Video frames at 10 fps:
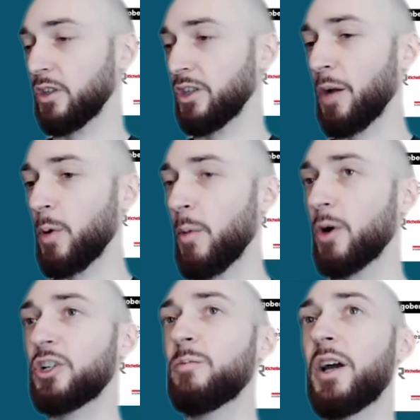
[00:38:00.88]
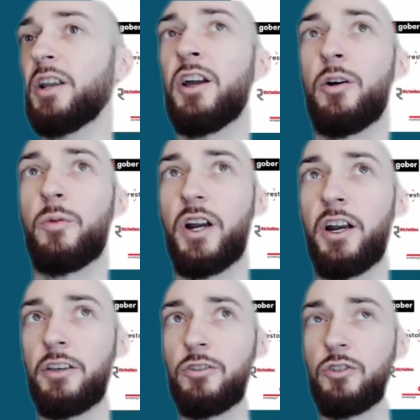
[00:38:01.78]
a promotion, but
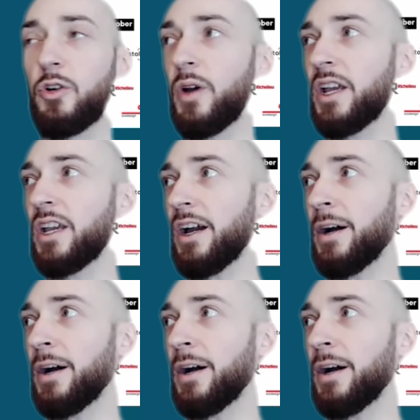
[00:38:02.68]
we're doing